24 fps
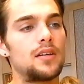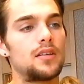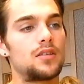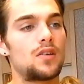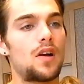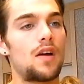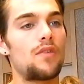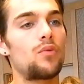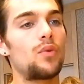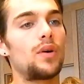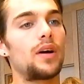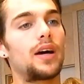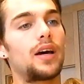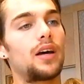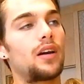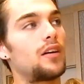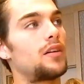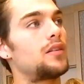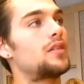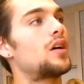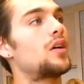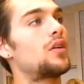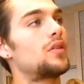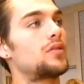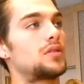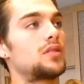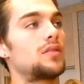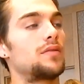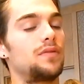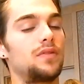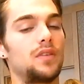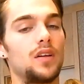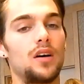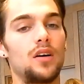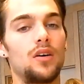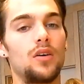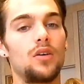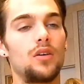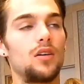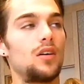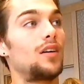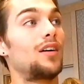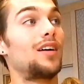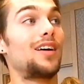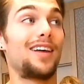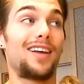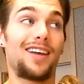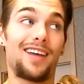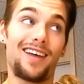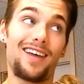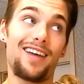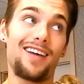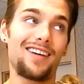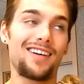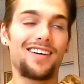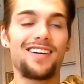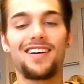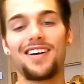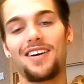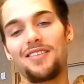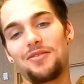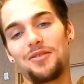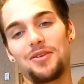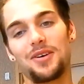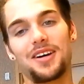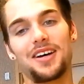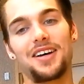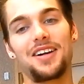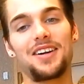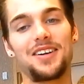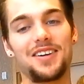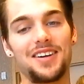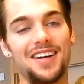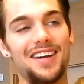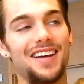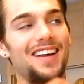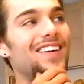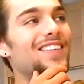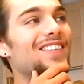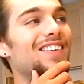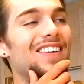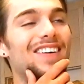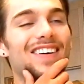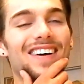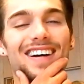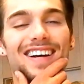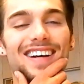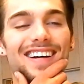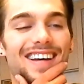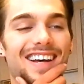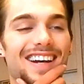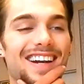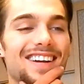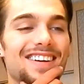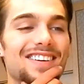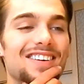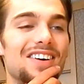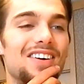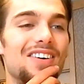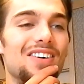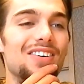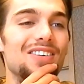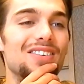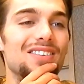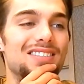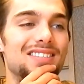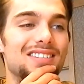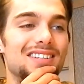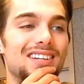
So everyone kind of knows the flow. Everyone kind of knows